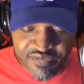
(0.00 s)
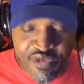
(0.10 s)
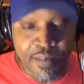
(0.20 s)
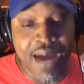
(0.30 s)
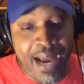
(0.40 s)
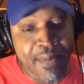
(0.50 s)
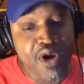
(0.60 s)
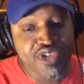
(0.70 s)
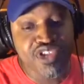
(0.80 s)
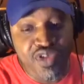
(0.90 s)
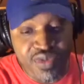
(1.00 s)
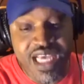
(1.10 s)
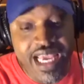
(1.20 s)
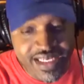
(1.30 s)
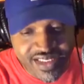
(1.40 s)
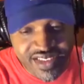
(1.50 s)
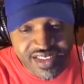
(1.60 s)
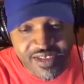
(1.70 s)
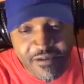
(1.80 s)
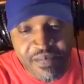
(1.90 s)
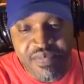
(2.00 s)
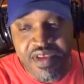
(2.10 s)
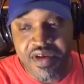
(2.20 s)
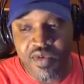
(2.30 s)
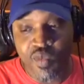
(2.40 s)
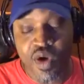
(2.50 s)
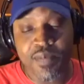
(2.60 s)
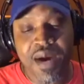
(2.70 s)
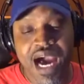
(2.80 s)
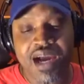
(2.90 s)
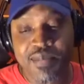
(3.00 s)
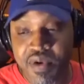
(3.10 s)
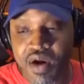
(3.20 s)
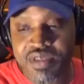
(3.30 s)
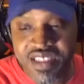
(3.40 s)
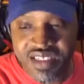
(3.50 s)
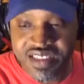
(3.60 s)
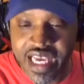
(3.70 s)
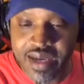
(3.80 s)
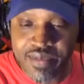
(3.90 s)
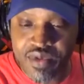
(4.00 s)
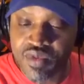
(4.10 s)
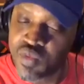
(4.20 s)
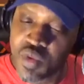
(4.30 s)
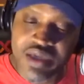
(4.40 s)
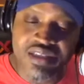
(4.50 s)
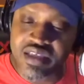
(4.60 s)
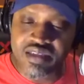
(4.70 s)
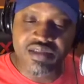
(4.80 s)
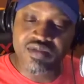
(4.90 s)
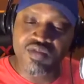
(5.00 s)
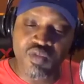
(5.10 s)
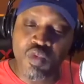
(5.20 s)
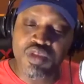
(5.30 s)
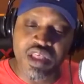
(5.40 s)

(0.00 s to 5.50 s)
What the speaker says: my personal taste, what Pac brought to the table wasn't the